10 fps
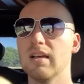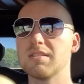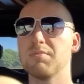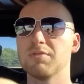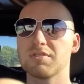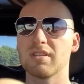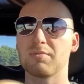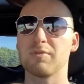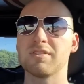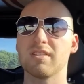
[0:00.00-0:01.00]
as opposed to
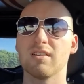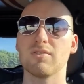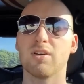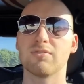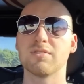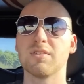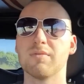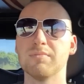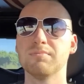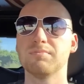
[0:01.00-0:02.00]
like printing off hundreds
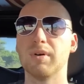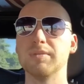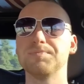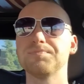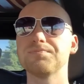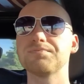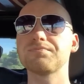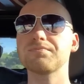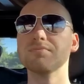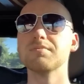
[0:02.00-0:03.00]
of them. But
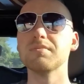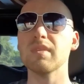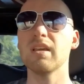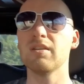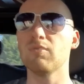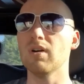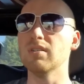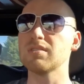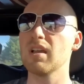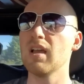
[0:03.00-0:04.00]
it
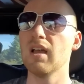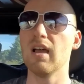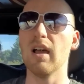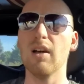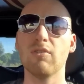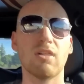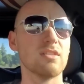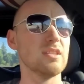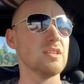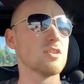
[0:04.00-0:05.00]
was, how
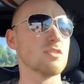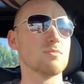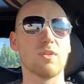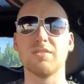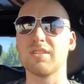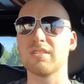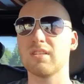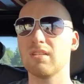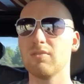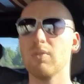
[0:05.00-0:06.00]
are the current projects?
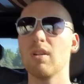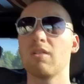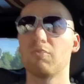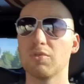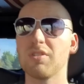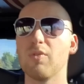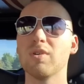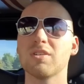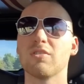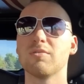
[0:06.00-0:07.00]

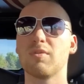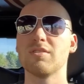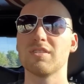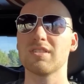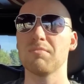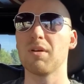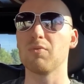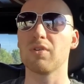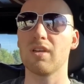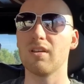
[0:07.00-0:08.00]
What current projects am I
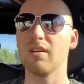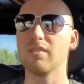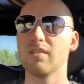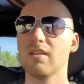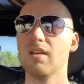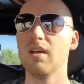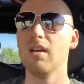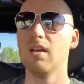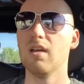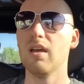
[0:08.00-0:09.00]
working
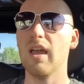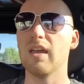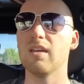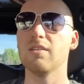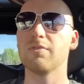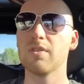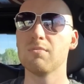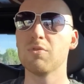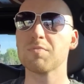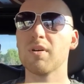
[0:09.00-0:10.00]
on? And for
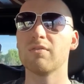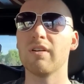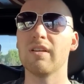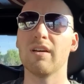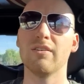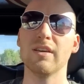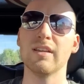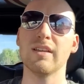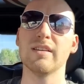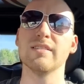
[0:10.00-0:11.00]
the most part right now,
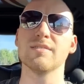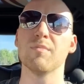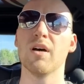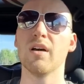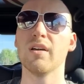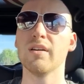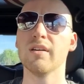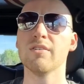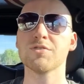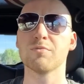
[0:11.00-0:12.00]
it is
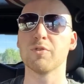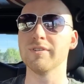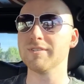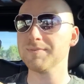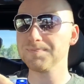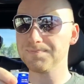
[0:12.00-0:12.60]
my Ultramarines.